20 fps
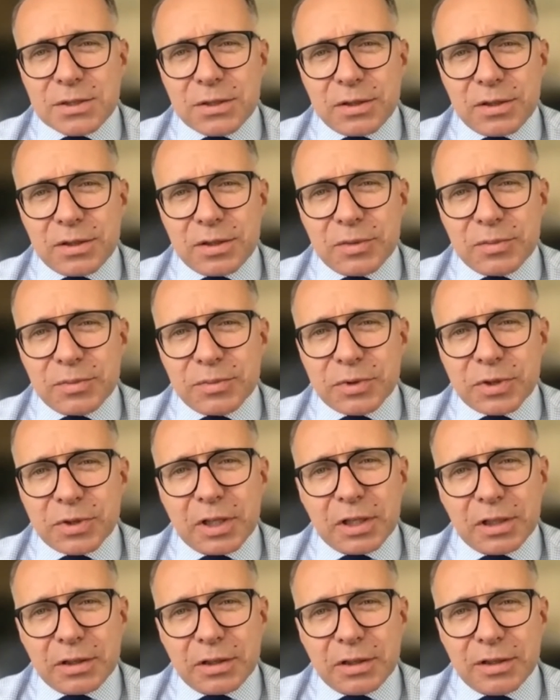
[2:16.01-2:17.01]
I
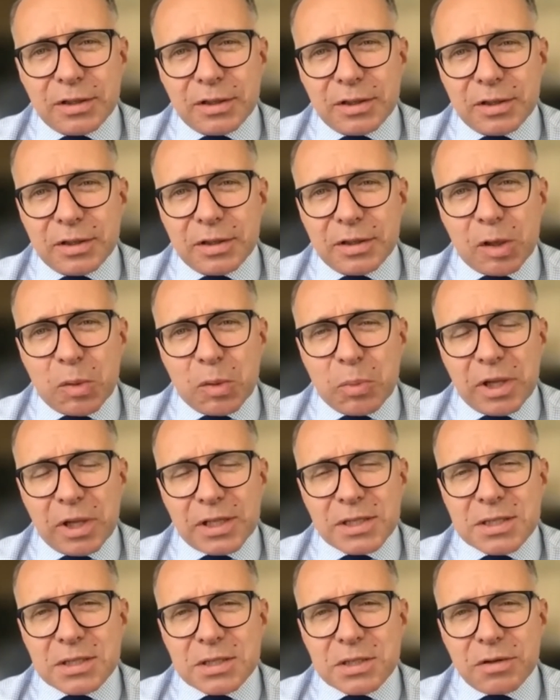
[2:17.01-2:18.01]
think the
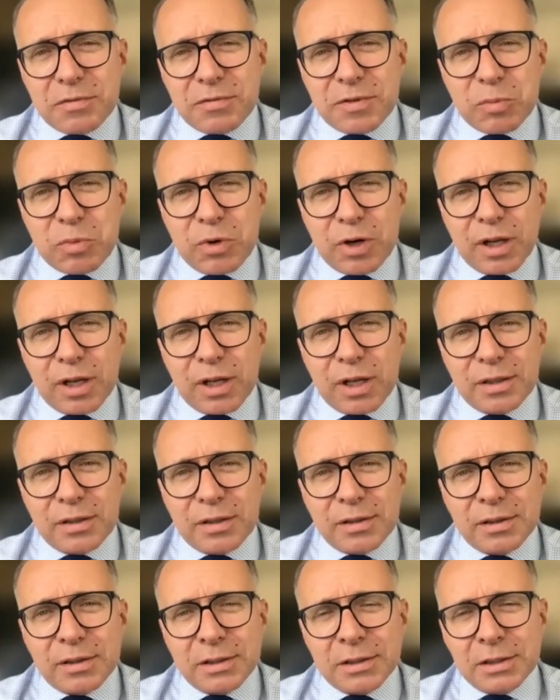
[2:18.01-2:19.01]
complexity of the brain,